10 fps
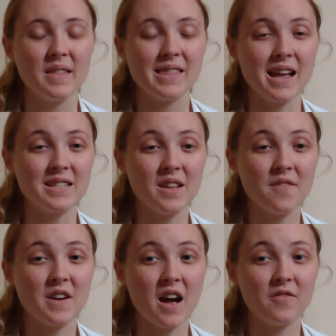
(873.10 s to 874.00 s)
that's all
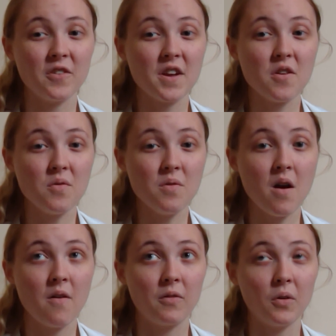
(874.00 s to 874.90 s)
I've got for you
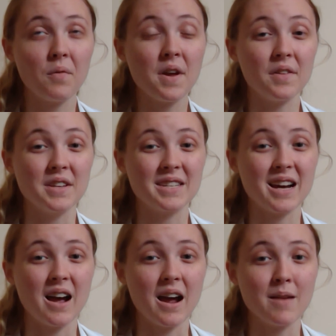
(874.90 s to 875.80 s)
for real this
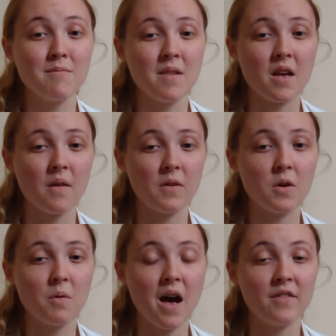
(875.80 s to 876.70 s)
time. If
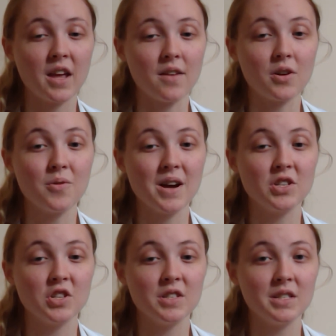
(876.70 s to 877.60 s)
you have any other
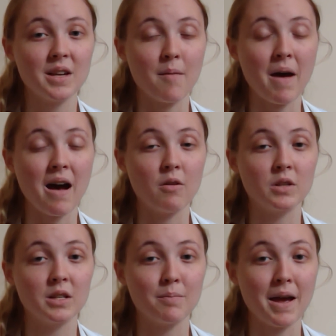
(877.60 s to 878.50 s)
questions
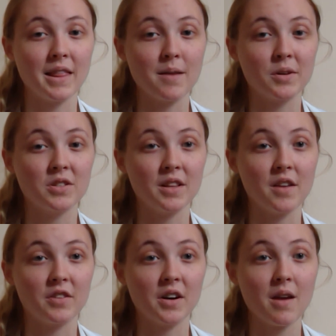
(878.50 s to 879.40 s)
about my labor and
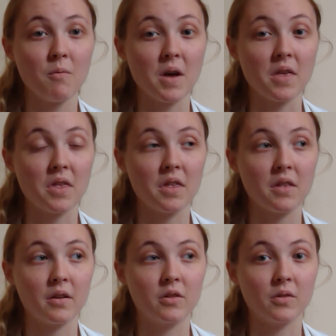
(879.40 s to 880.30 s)
delivery with
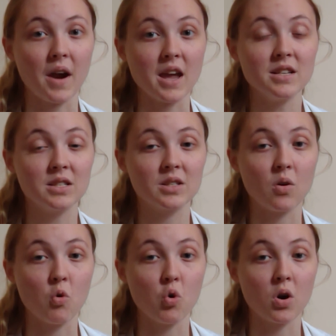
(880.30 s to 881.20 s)
Grace
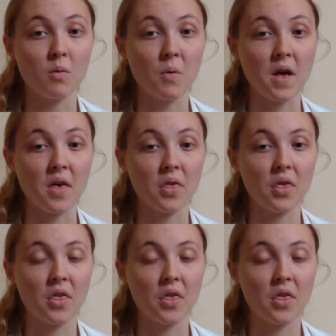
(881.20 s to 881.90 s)
or with